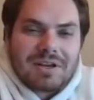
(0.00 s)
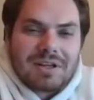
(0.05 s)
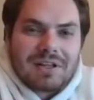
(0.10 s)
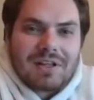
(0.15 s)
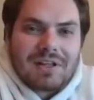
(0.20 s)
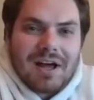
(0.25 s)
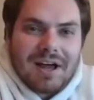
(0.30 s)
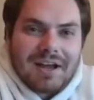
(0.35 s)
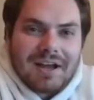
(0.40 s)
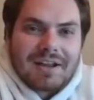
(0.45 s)

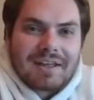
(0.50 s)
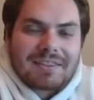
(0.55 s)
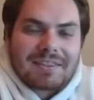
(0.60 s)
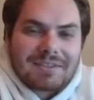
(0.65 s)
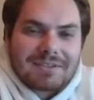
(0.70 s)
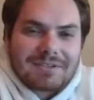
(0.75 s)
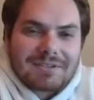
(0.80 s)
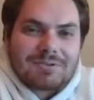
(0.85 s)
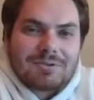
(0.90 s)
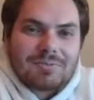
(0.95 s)
collide, I
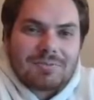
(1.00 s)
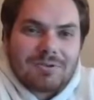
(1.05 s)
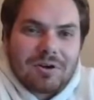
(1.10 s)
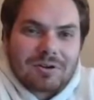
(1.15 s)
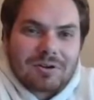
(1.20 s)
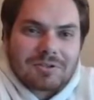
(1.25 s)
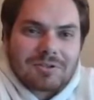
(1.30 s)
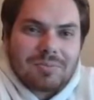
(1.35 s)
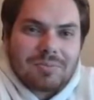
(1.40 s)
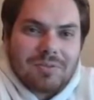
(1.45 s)
think Snoop
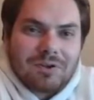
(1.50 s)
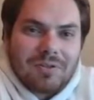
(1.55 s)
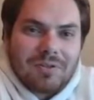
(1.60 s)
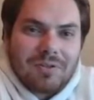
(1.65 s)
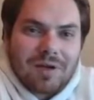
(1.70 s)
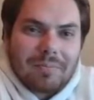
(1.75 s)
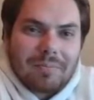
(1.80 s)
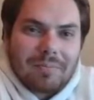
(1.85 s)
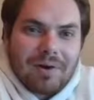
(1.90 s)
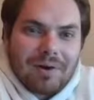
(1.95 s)
Dogg should be on
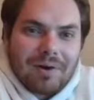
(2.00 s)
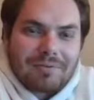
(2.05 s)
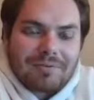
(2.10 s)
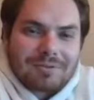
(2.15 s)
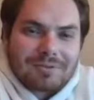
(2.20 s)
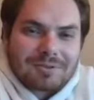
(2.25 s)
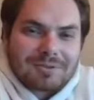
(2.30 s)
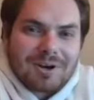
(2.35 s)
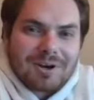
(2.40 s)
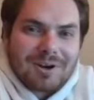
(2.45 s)
that bottle for sure.